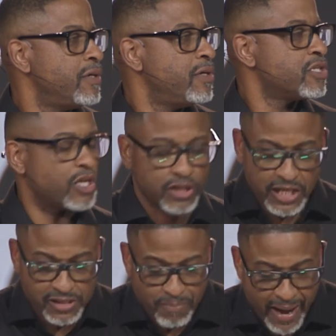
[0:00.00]
So
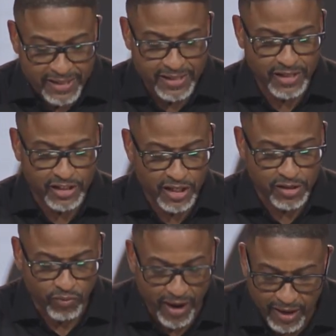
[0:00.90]
this message
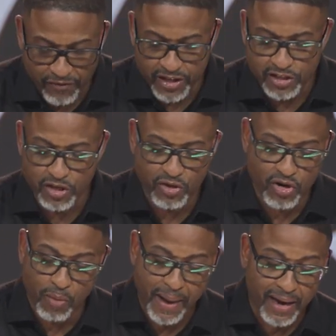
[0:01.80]
is relevant to you
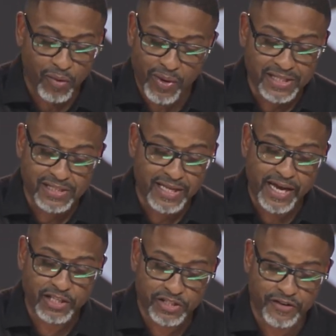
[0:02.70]
no matter what
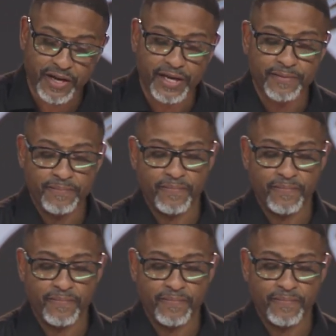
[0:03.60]
stage you're in.